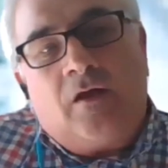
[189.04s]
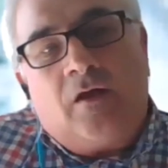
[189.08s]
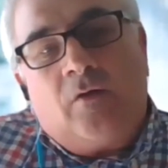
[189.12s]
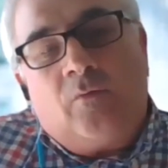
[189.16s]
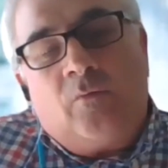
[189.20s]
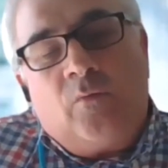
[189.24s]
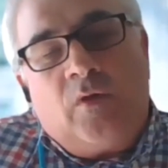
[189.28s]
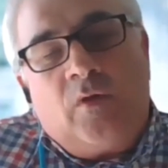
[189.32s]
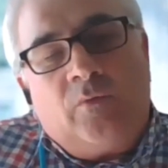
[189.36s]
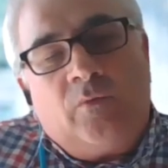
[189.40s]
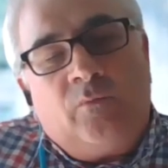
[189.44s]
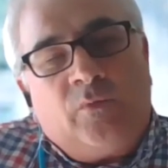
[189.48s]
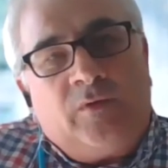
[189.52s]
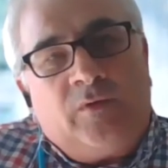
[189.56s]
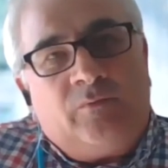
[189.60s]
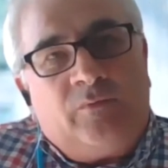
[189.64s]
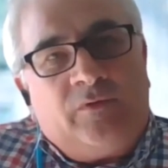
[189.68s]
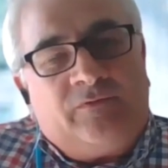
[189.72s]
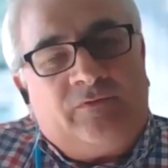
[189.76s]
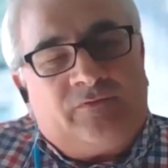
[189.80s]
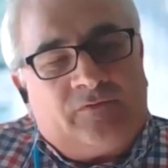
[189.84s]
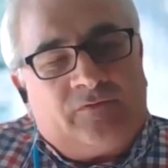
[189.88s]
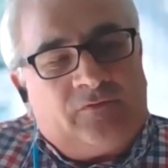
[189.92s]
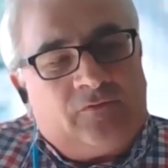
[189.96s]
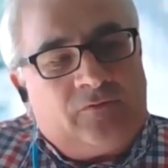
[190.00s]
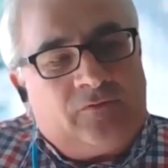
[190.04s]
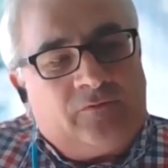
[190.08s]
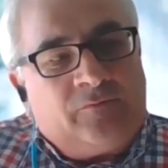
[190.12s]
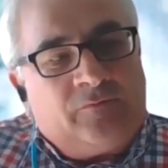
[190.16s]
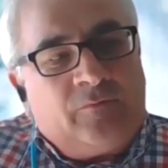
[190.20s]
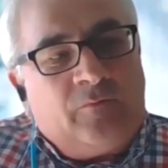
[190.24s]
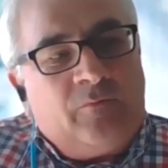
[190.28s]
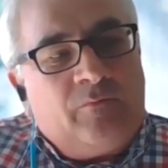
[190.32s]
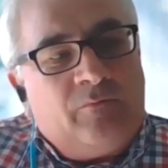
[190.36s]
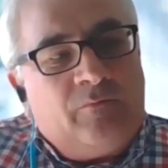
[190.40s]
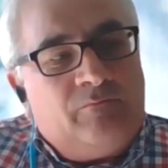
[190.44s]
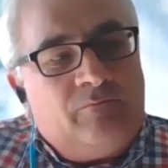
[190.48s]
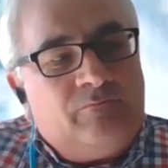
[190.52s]
We sort of
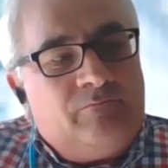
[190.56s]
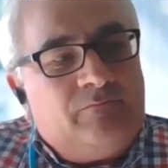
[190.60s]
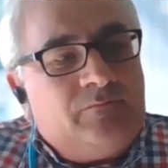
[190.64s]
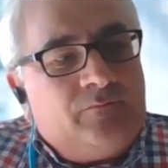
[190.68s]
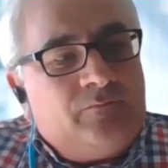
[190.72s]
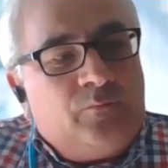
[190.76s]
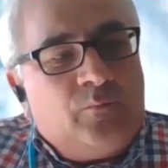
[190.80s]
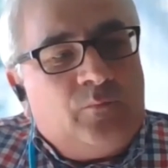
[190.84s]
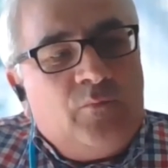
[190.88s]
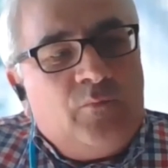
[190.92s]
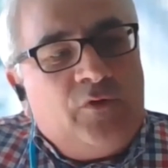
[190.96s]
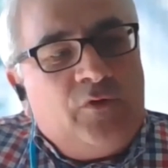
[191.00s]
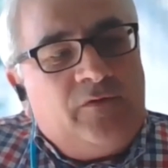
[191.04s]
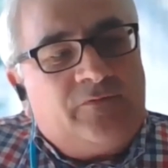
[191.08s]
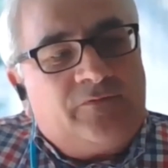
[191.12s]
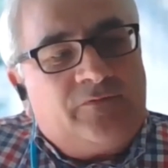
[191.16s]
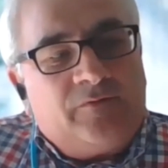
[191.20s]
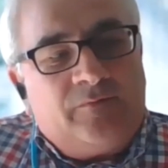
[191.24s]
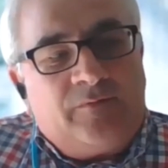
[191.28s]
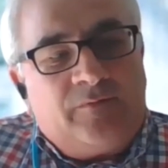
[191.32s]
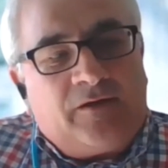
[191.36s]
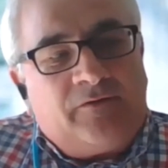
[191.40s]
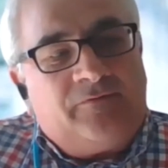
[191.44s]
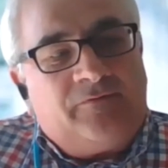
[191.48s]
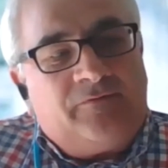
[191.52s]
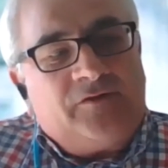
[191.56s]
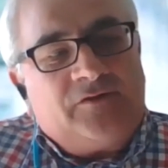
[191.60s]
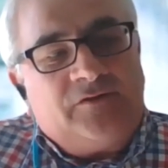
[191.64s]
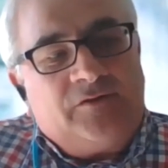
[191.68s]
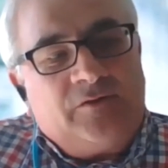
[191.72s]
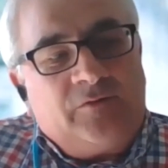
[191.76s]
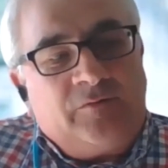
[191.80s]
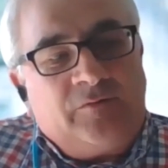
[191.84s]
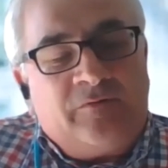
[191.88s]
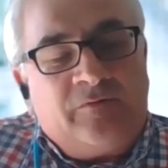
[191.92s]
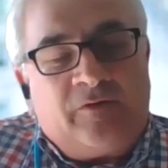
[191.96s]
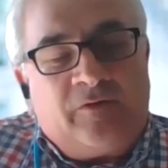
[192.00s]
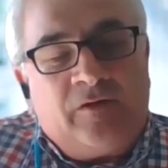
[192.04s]
moved from that efficiency